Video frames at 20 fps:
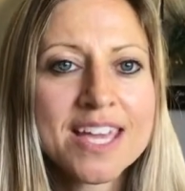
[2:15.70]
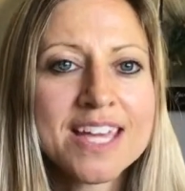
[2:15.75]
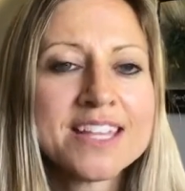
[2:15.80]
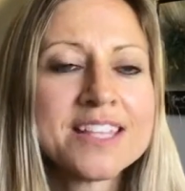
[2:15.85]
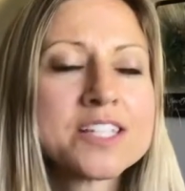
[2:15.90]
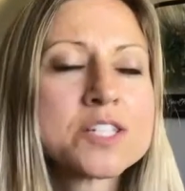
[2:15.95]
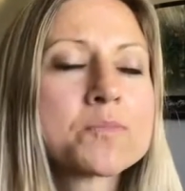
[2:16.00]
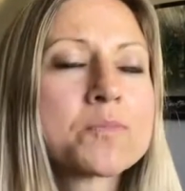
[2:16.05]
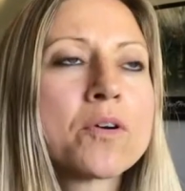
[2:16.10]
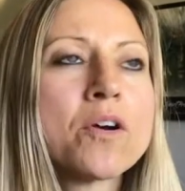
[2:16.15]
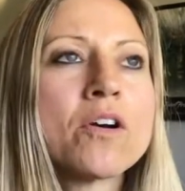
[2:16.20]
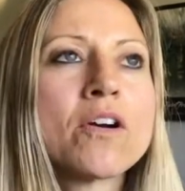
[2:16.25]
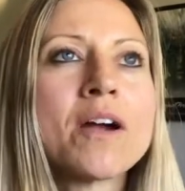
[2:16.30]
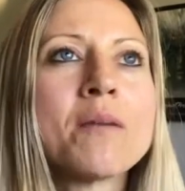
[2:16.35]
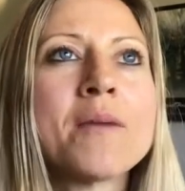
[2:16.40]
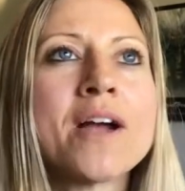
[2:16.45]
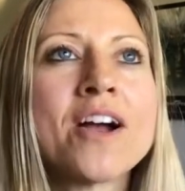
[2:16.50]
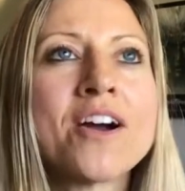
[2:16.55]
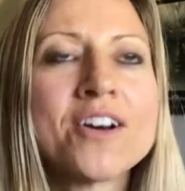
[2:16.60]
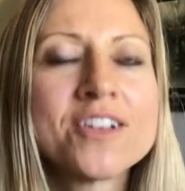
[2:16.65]
In this
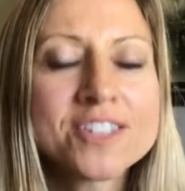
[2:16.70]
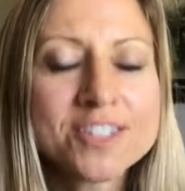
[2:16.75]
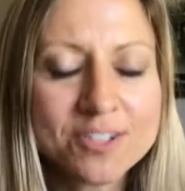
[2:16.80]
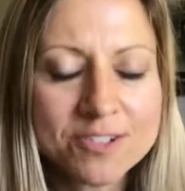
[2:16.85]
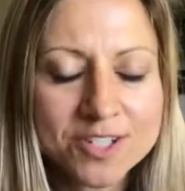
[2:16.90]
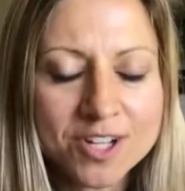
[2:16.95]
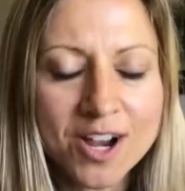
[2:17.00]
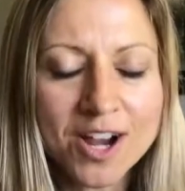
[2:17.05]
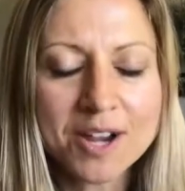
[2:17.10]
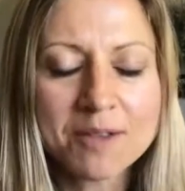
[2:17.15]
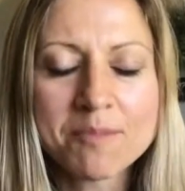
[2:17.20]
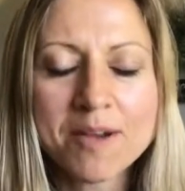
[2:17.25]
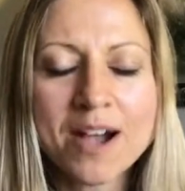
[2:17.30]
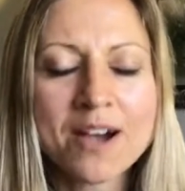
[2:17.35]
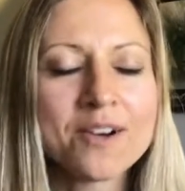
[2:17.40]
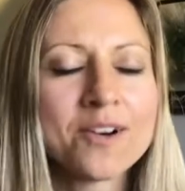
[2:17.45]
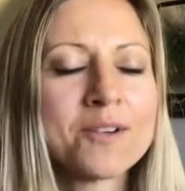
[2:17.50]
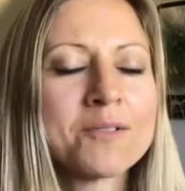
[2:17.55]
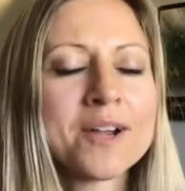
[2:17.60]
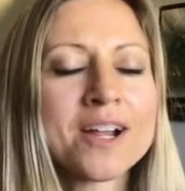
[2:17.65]
program, I also talk
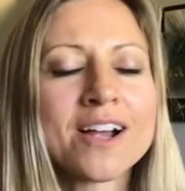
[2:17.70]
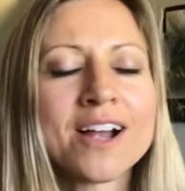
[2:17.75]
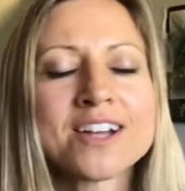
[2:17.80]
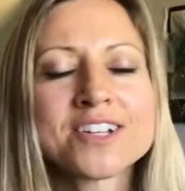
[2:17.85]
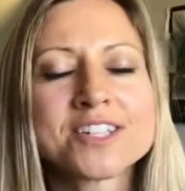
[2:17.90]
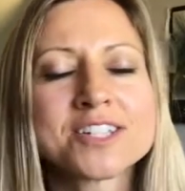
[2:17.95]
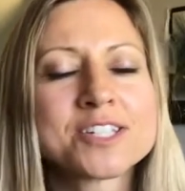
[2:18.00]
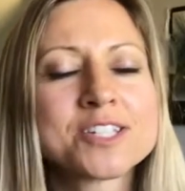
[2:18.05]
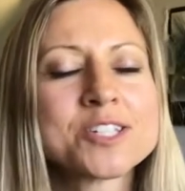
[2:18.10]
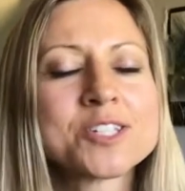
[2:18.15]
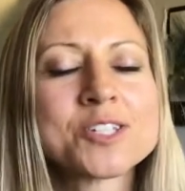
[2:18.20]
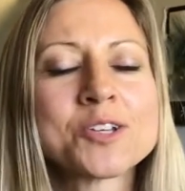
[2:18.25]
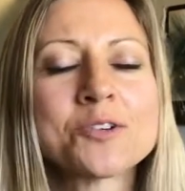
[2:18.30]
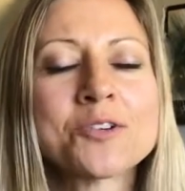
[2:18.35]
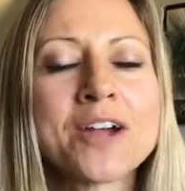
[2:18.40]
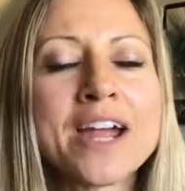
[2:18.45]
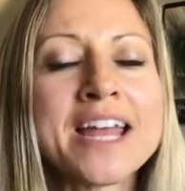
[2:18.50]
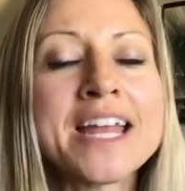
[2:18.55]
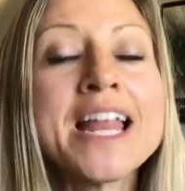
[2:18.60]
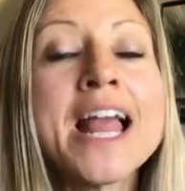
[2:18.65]
about, oh my gosh, this is so
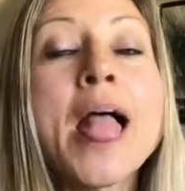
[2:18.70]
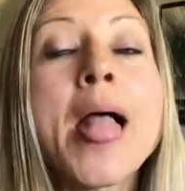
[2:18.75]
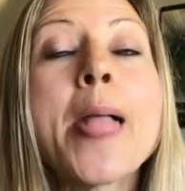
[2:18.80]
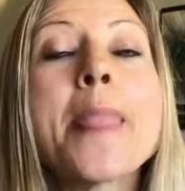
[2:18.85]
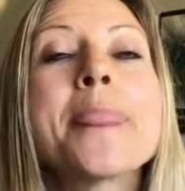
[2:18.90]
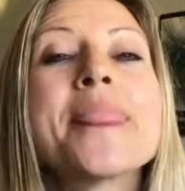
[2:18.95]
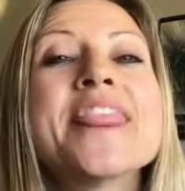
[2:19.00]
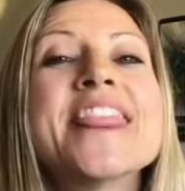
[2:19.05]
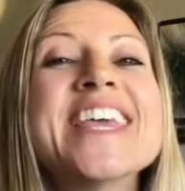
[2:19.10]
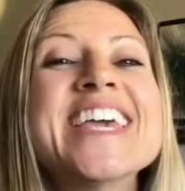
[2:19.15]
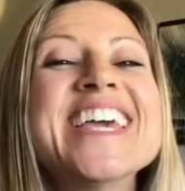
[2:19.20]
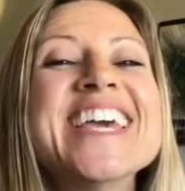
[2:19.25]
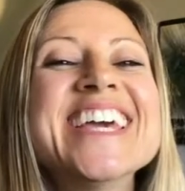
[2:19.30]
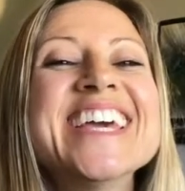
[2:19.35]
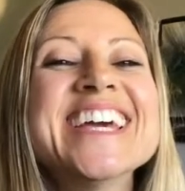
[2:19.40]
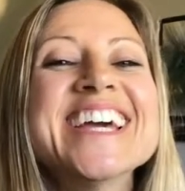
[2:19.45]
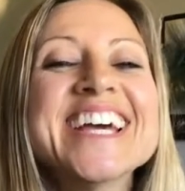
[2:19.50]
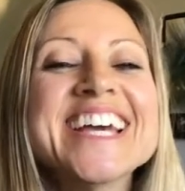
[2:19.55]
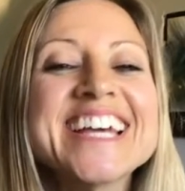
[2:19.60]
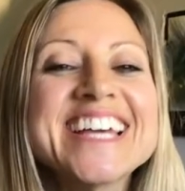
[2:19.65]
great,
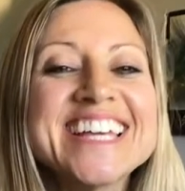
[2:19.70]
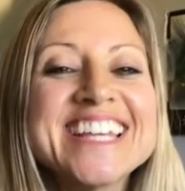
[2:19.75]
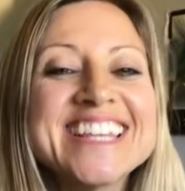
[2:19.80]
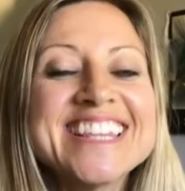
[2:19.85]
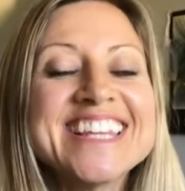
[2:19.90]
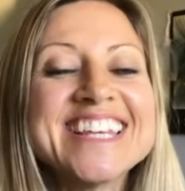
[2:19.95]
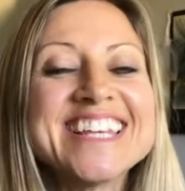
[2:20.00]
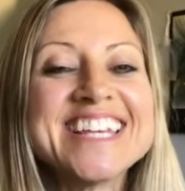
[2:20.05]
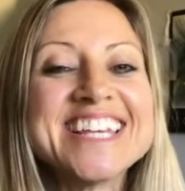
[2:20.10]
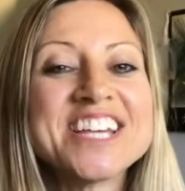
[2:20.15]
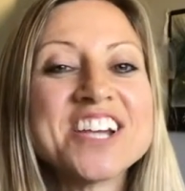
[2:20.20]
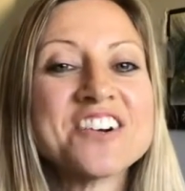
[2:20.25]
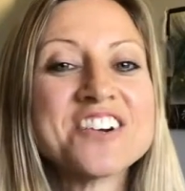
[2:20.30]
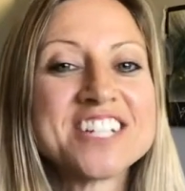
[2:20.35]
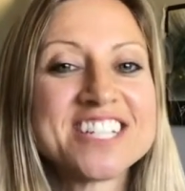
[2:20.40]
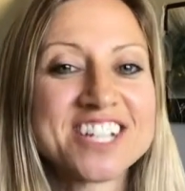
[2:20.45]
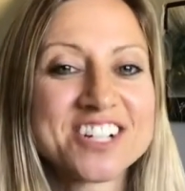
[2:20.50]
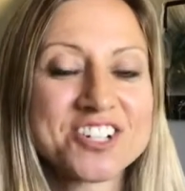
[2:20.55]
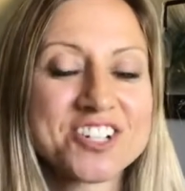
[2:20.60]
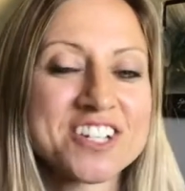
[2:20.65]
the ego
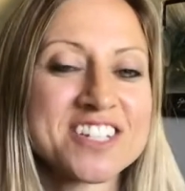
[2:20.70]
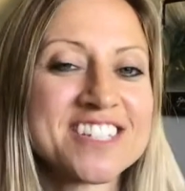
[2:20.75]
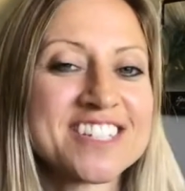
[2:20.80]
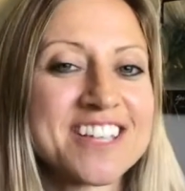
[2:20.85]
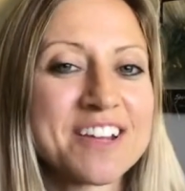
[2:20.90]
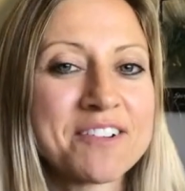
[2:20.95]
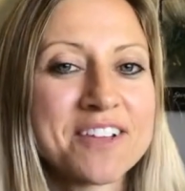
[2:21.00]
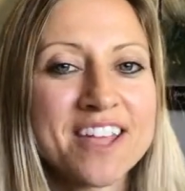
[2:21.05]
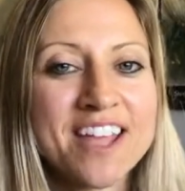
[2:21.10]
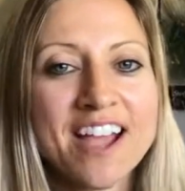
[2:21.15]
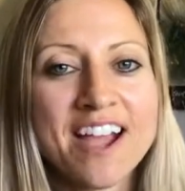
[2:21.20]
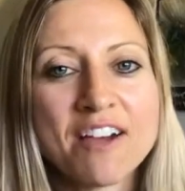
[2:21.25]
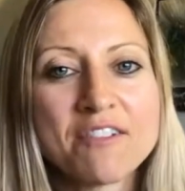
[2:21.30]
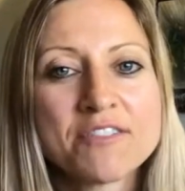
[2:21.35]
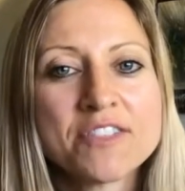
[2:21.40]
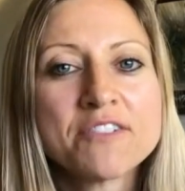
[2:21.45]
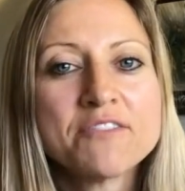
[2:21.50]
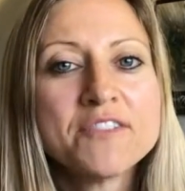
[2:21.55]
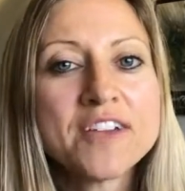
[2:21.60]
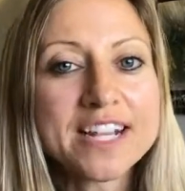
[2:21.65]
addictions that we
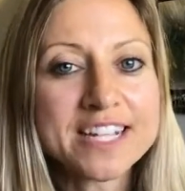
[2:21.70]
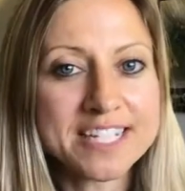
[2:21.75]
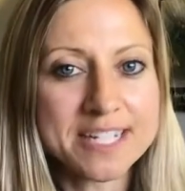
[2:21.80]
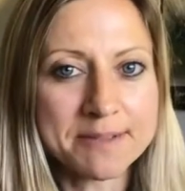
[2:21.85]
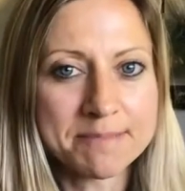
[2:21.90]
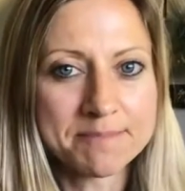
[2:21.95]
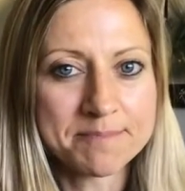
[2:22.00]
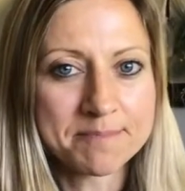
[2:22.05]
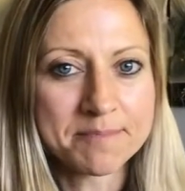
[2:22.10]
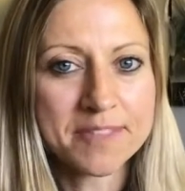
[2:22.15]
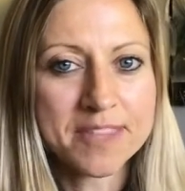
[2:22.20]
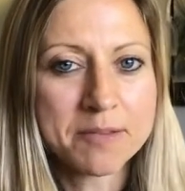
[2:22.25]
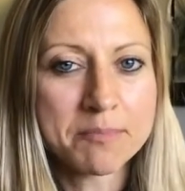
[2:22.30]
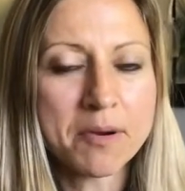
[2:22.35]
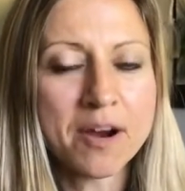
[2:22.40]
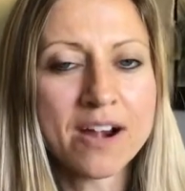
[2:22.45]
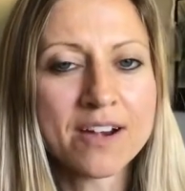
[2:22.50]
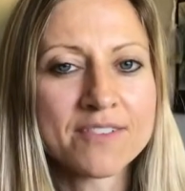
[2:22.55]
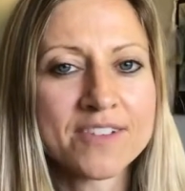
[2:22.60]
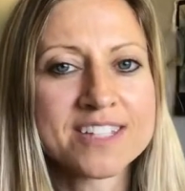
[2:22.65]
have, the victim, the
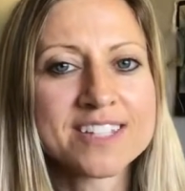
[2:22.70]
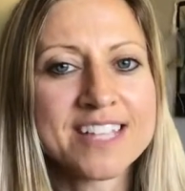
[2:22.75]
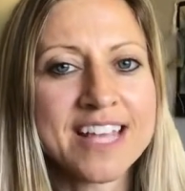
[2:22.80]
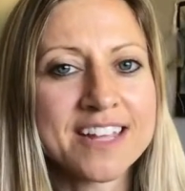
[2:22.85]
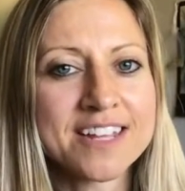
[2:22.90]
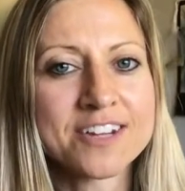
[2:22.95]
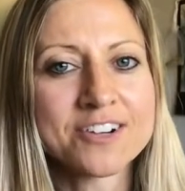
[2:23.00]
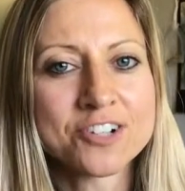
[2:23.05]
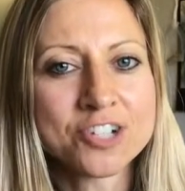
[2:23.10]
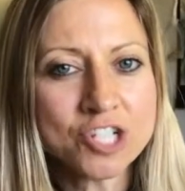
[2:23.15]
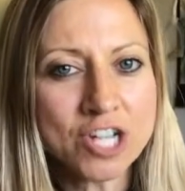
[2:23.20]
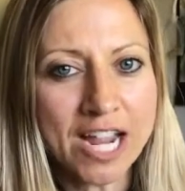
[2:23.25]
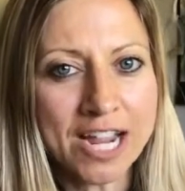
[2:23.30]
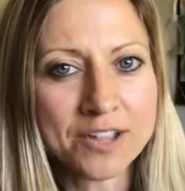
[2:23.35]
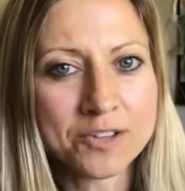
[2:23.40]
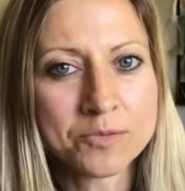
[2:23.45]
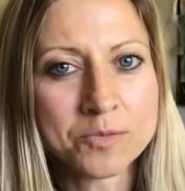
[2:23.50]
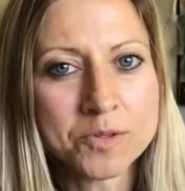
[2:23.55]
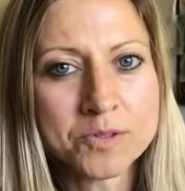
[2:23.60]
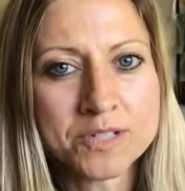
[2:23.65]
part of us, that inner
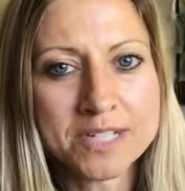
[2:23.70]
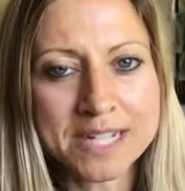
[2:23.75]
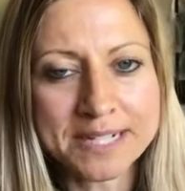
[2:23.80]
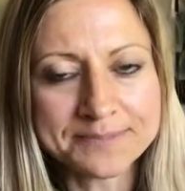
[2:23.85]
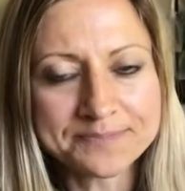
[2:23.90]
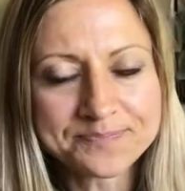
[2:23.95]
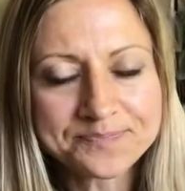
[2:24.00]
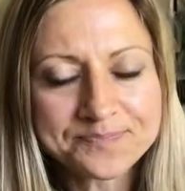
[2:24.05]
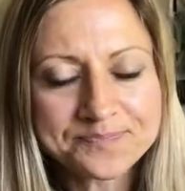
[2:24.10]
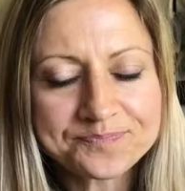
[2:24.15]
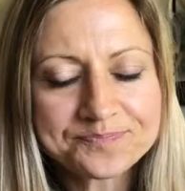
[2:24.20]
child wounding,